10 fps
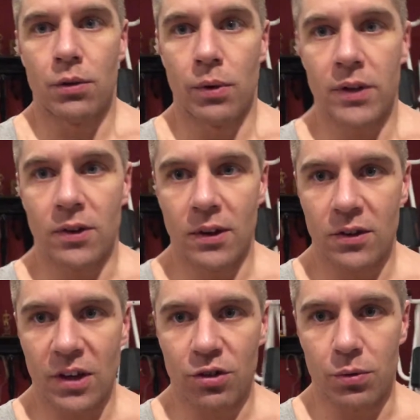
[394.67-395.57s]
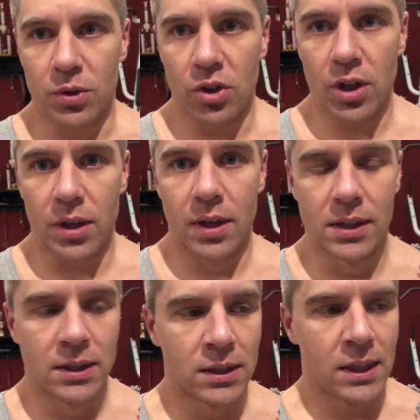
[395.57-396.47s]
rest of the session was good.
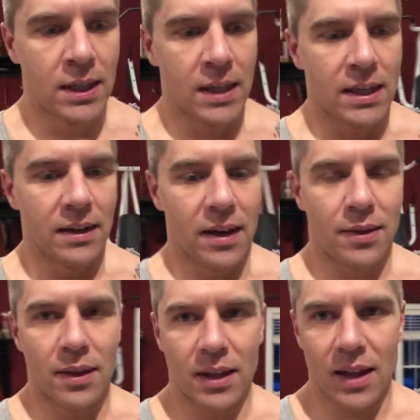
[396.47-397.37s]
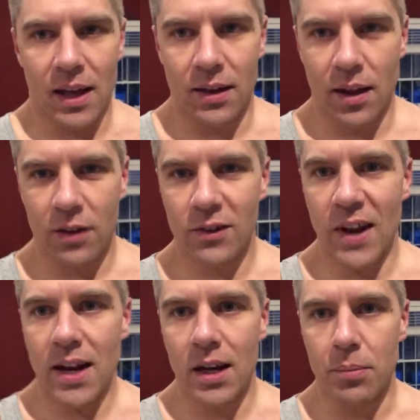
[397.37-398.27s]
I think that
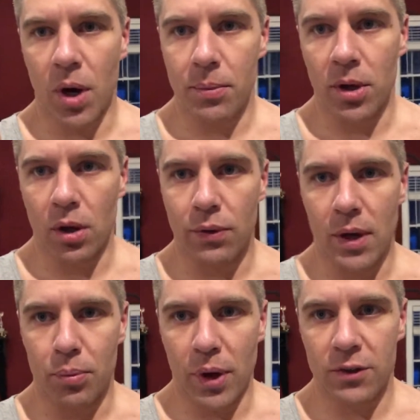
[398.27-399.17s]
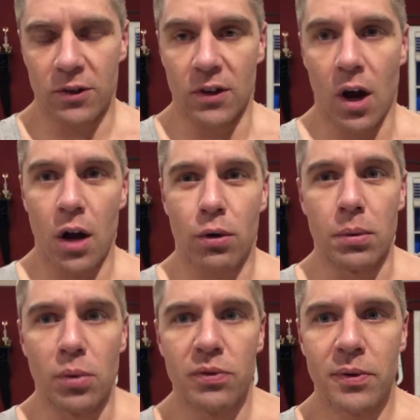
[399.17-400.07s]
standing barbell overhead press is an awkward
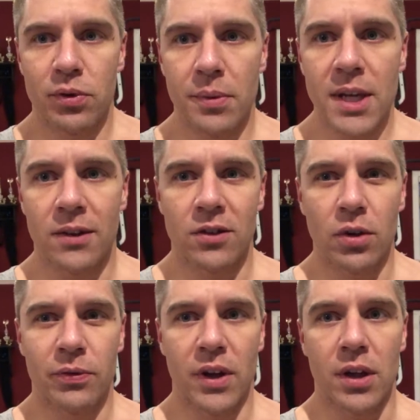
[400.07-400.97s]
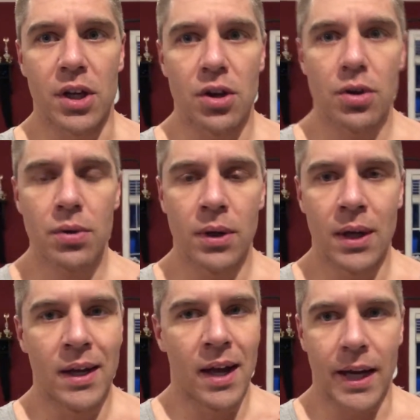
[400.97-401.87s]
movement for me. It's still fairly new.
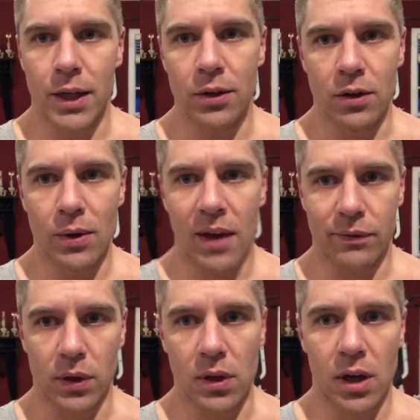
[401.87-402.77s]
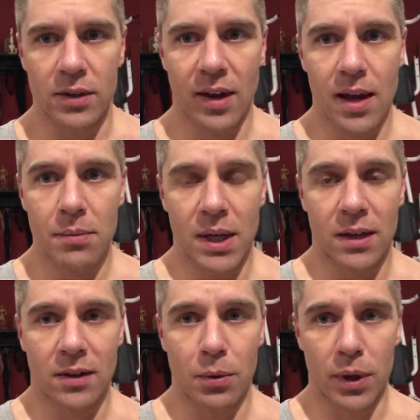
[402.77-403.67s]
I couldn't do that for a long time
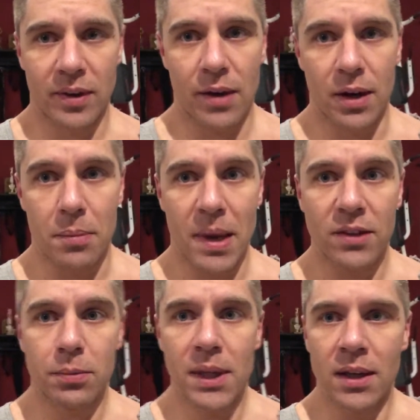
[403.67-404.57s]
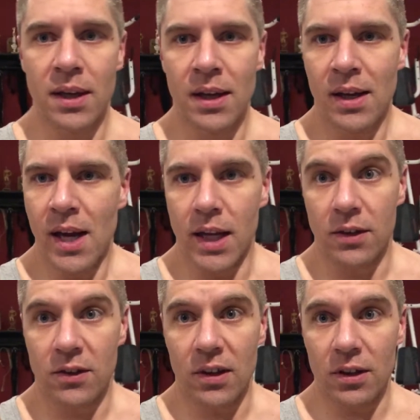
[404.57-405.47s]
because I worked out in a basement and the
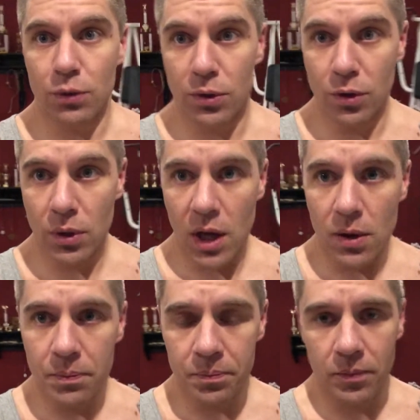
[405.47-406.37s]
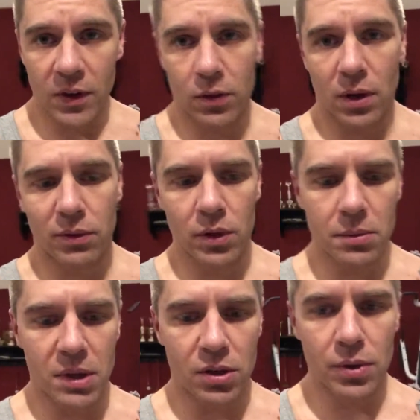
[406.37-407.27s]
ceilings were too low. So I've only
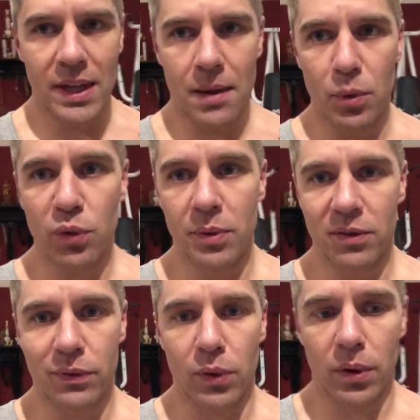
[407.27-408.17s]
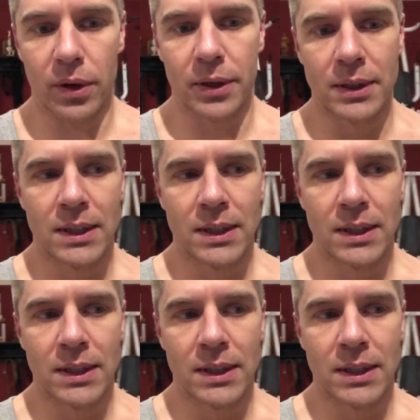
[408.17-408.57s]
been doing that movement for